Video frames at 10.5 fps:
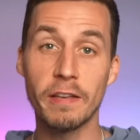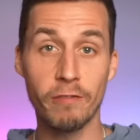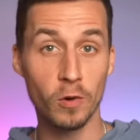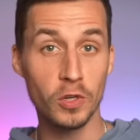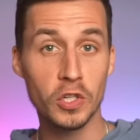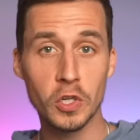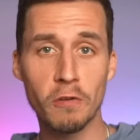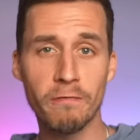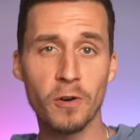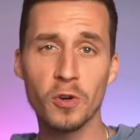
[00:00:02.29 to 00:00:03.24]
If you're a
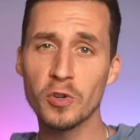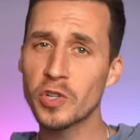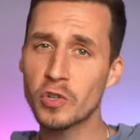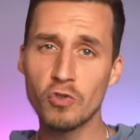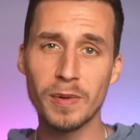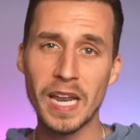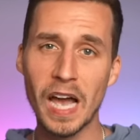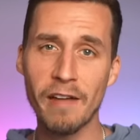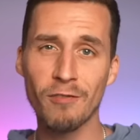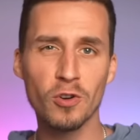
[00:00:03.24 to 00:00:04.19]
surfer, scuba
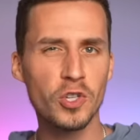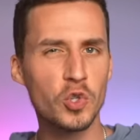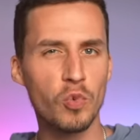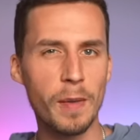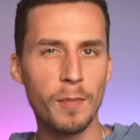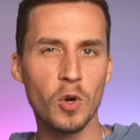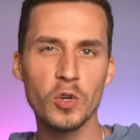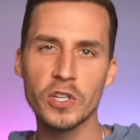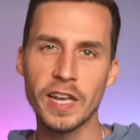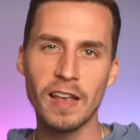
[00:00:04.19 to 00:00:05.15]
diver, swimmer,
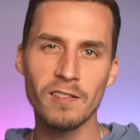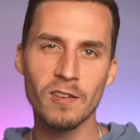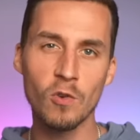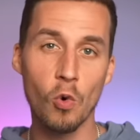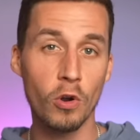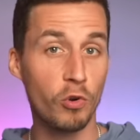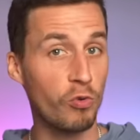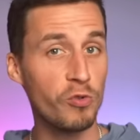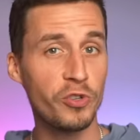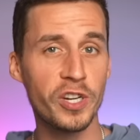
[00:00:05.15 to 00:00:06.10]
sailor, or
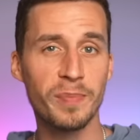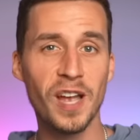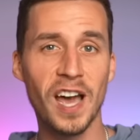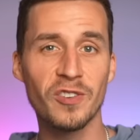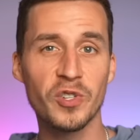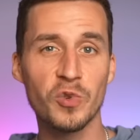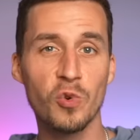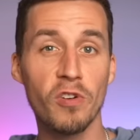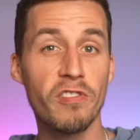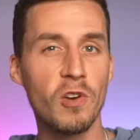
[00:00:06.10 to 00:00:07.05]
cruise ship
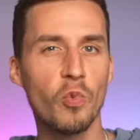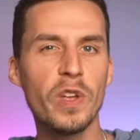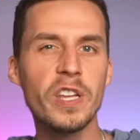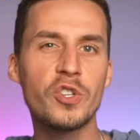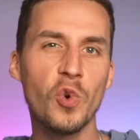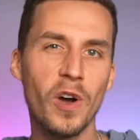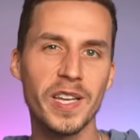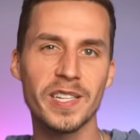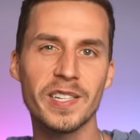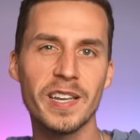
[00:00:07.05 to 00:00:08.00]
connoisseur, then
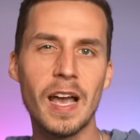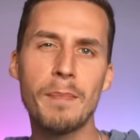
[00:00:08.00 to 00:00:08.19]
rejoice,